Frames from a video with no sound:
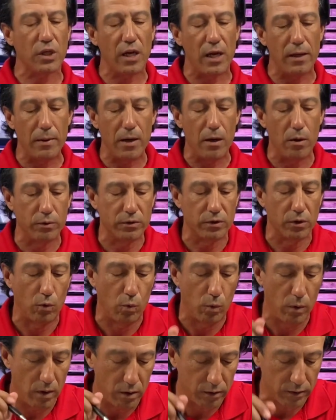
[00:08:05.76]
came out with their
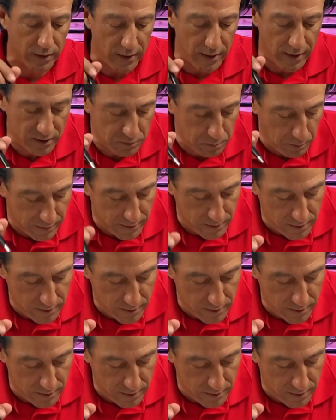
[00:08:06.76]
Wealth Gains by